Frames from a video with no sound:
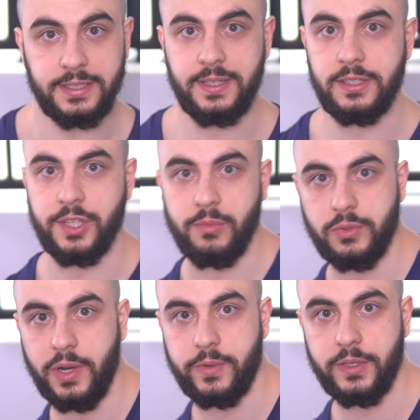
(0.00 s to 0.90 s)
I said,
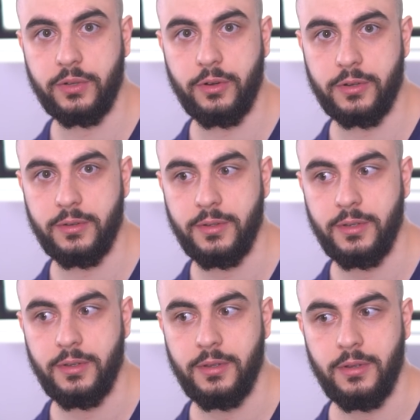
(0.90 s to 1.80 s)
summer's right around the corner,
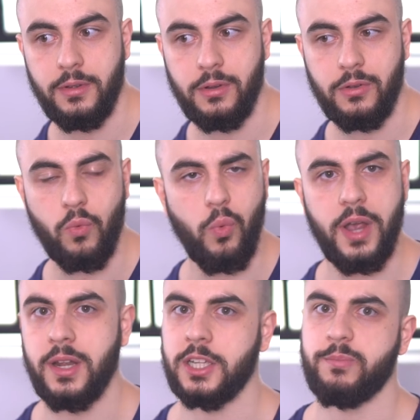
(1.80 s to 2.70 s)

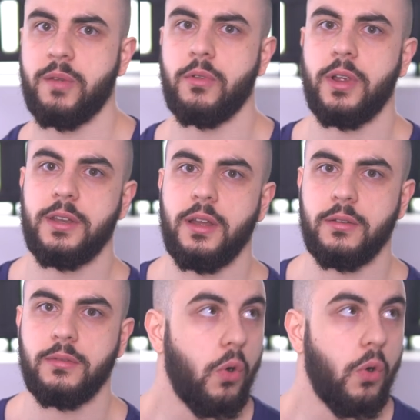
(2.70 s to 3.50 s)
why not experiment right now?